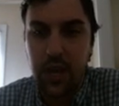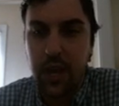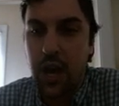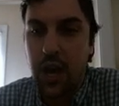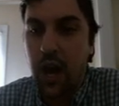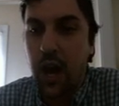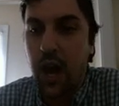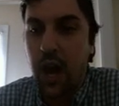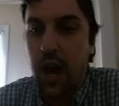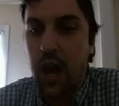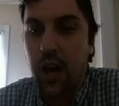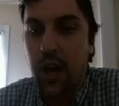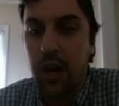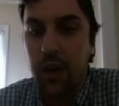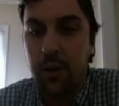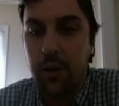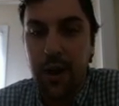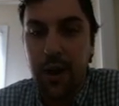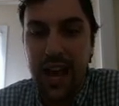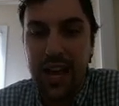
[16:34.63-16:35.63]

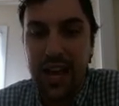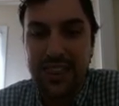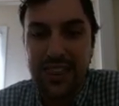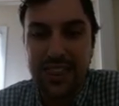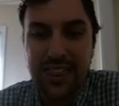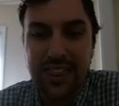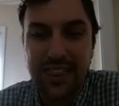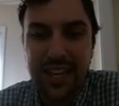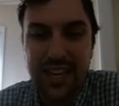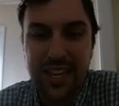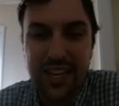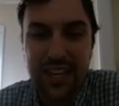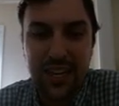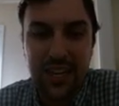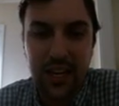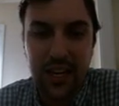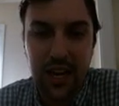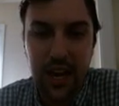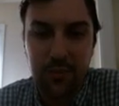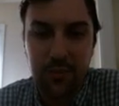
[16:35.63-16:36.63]
I think
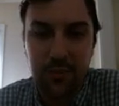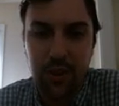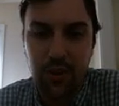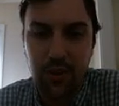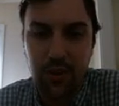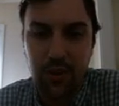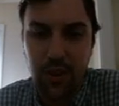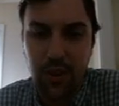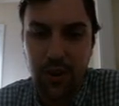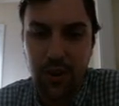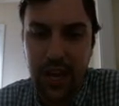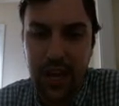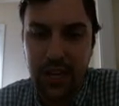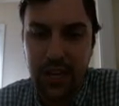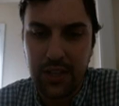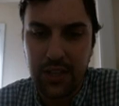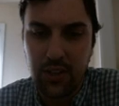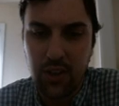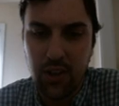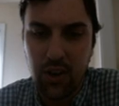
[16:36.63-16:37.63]
I'm going to go ahead
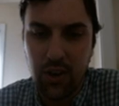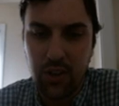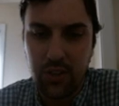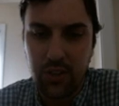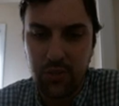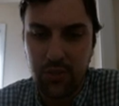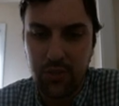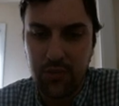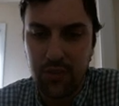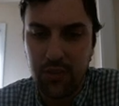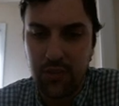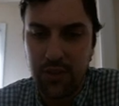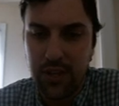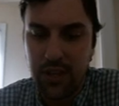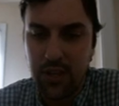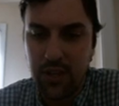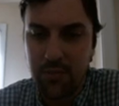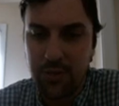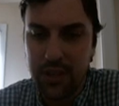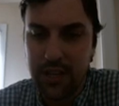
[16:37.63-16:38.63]
and call this review
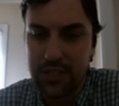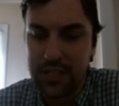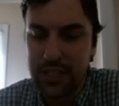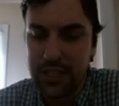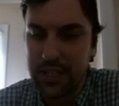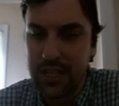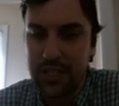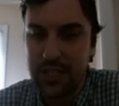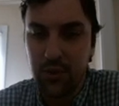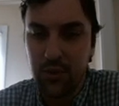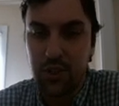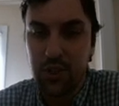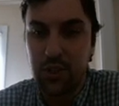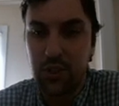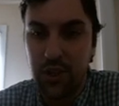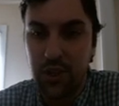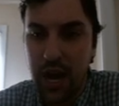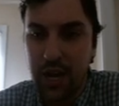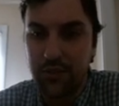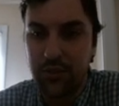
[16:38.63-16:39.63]
here because I think there was a
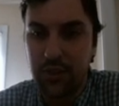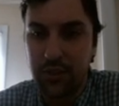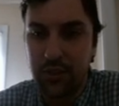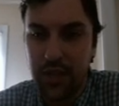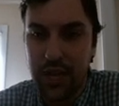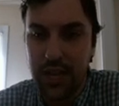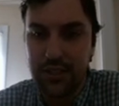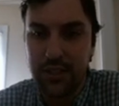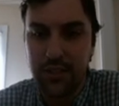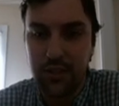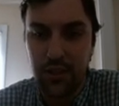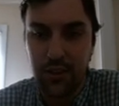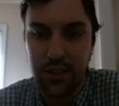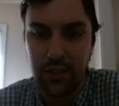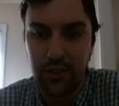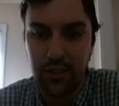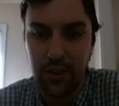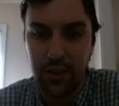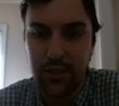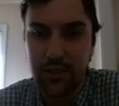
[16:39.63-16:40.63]
lot of good lessons already
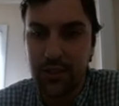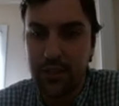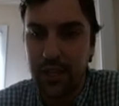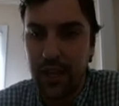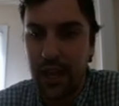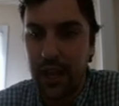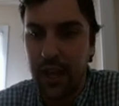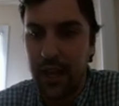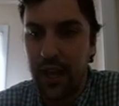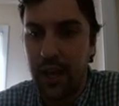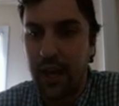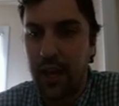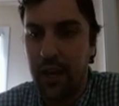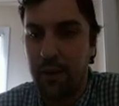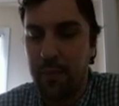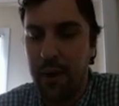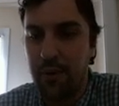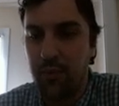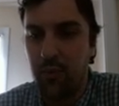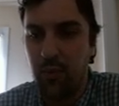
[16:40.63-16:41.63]
learned.
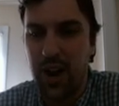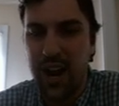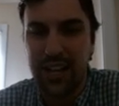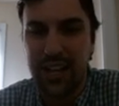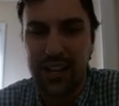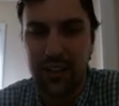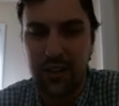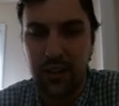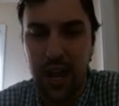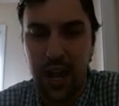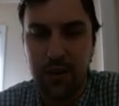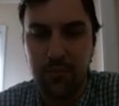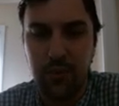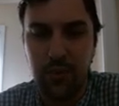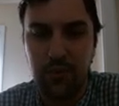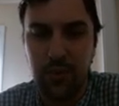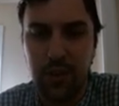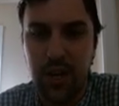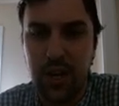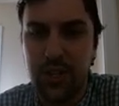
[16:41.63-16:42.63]
And we're at kind of
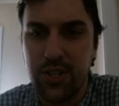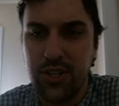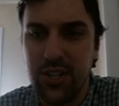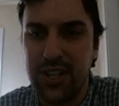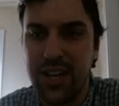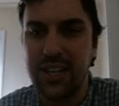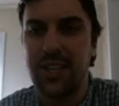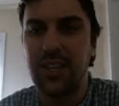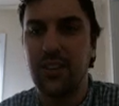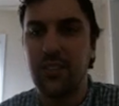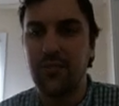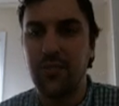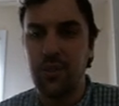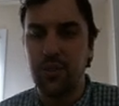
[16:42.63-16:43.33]
move 100. And I think the first